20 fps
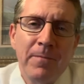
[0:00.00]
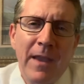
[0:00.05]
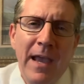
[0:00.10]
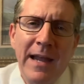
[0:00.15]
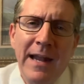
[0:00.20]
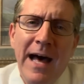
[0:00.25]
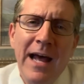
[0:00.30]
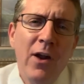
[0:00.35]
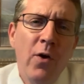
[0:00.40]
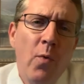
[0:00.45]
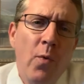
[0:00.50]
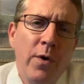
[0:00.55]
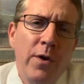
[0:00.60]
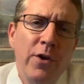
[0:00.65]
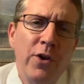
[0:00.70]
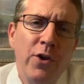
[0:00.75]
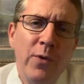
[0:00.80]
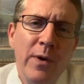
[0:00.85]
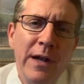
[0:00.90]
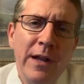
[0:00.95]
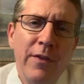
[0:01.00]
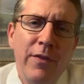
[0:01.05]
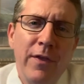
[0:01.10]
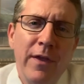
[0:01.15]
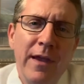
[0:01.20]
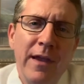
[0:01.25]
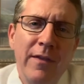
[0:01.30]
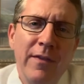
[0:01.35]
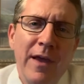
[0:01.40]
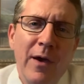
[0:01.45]
And I don't want to do
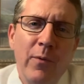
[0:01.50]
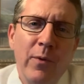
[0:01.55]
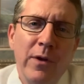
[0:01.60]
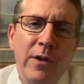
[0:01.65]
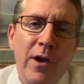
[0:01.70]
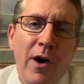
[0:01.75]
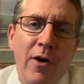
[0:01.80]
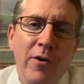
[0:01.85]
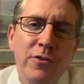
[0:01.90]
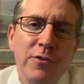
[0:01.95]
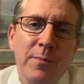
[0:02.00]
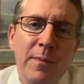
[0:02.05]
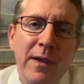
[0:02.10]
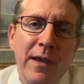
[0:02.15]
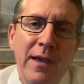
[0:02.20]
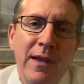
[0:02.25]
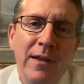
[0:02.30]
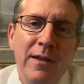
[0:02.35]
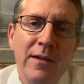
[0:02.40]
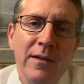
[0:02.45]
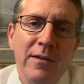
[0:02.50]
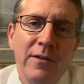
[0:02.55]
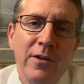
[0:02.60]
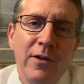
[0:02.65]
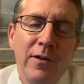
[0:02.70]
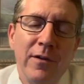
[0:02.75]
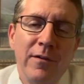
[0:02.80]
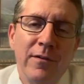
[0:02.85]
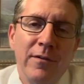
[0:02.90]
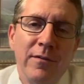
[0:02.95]
anything that would cause me
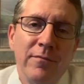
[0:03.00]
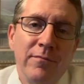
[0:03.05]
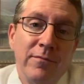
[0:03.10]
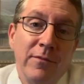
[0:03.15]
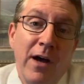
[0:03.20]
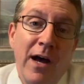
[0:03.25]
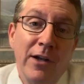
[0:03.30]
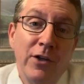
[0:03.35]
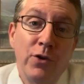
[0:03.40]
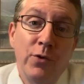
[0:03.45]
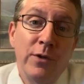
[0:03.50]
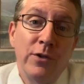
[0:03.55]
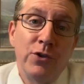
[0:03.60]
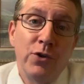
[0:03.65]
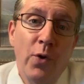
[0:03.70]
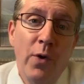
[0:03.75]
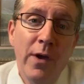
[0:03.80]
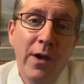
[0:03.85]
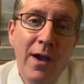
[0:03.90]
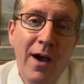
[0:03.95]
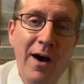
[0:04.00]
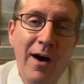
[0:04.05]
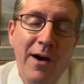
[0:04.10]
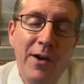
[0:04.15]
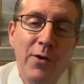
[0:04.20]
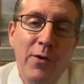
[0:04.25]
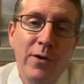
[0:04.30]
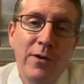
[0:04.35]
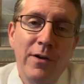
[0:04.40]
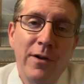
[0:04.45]
to not to enjoy
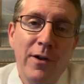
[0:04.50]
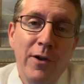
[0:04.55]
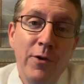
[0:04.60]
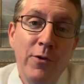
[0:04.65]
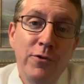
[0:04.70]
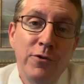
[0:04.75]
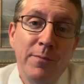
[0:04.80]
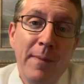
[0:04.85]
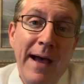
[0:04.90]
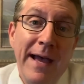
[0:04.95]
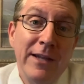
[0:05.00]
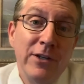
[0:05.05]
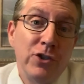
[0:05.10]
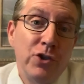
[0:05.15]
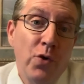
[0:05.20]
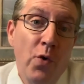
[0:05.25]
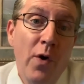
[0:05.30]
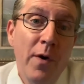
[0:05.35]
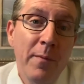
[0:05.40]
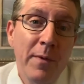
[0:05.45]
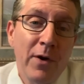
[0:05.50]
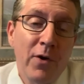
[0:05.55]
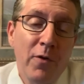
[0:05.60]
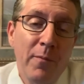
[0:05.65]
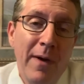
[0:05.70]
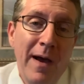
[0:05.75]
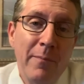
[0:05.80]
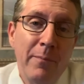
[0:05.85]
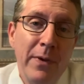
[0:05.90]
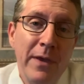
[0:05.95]
God or to lose my enjoyment or
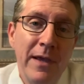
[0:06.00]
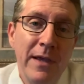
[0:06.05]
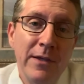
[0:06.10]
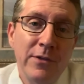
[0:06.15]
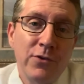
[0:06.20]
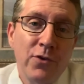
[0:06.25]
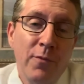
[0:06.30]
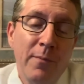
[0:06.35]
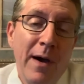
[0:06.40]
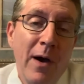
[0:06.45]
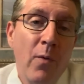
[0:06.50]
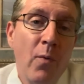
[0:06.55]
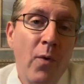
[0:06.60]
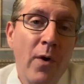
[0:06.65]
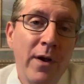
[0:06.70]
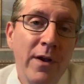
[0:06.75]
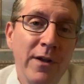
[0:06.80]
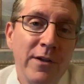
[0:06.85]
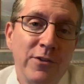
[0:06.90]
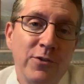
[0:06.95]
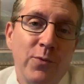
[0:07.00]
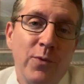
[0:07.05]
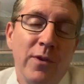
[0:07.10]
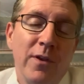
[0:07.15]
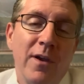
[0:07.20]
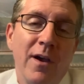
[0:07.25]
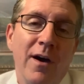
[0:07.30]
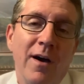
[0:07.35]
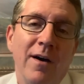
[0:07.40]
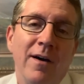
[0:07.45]
my peace or my oneness
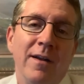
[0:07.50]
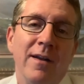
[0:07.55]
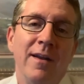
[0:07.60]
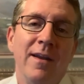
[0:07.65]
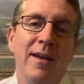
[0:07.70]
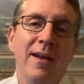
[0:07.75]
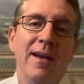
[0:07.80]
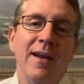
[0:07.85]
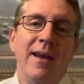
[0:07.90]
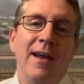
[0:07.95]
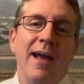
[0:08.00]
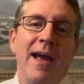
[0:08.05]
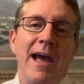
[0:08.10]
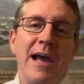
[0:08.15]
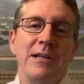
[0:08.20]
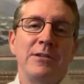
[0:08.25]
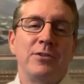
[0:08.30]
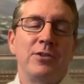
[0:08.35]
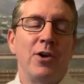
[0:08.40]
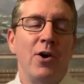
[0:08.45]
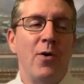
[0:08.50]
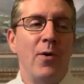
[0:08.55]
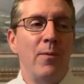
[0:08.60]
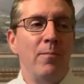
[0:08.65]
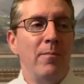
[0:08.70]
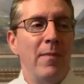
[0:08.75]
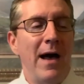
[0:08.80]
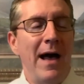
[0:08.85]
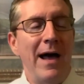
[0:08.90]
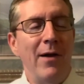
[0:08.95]
with God. And
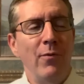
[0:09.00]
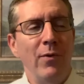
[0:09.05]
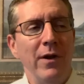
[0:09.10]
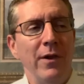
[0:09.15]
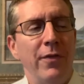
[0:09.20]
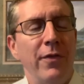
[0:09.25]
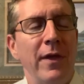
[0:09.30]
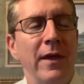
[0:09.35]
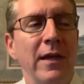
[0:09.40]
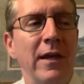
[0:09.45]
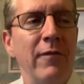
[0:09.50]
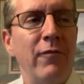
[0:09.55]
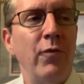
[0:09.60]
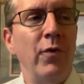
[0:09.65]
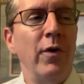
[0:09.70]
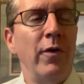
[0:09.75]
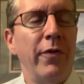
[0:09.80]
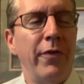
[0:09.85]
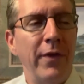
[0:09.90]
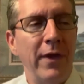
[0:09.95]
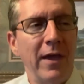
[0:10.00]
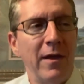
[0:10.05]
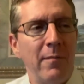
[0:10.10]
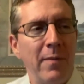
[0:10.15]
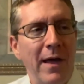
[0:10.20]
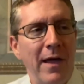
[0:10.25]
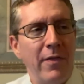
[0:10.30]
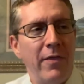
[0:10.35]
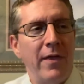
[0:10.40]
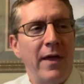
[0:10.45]
so I really think if we'll think
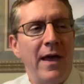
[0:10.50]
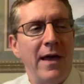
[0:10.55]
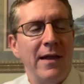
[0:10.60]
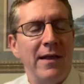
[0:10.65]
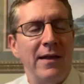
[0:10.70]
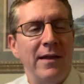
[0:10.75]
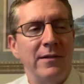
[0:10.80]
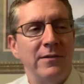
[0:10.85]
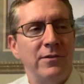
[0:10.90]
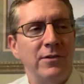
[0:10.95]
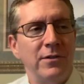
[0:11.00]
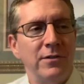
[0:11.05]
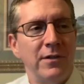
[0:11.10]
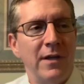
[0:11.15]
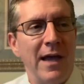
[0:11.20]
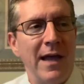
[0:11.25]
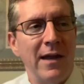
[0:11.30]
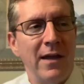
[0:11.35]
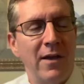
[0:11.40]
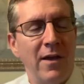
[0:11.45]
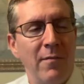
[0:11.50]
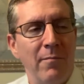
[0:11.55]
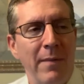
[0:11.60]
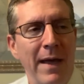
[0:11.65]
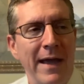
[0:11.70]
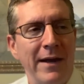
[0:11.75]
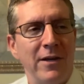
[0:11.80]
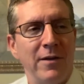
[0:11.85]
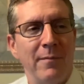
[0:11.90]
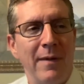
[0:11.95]
about that, and it's just kind of come
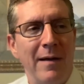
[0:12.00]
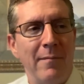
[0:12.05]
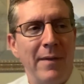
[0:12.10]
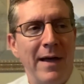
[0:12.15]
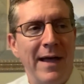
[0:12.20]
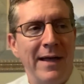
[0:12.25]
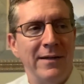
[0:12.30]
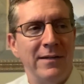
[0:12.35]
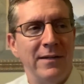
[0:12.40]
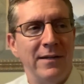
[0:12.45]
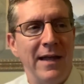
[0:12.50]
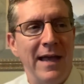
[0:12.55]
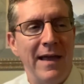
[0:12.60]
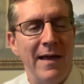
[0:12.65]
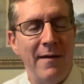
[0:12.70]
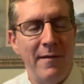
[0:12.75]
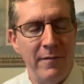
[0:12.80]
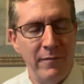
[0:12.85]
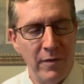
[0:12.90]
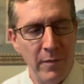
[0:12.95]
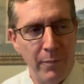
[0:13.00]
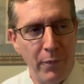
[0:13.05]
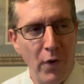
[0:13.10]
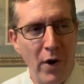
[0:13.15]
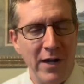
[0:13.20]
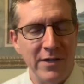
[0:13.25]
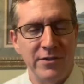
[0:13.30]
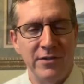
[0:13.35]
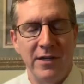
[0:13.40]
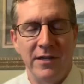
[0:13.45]
back to my mind today, I'm having to
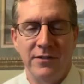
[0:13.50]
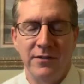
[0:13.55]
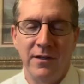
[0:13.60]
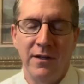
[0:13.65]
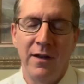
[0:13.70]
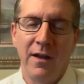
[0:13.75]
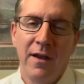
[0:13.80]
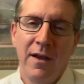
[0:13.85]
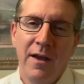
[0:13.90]
process it.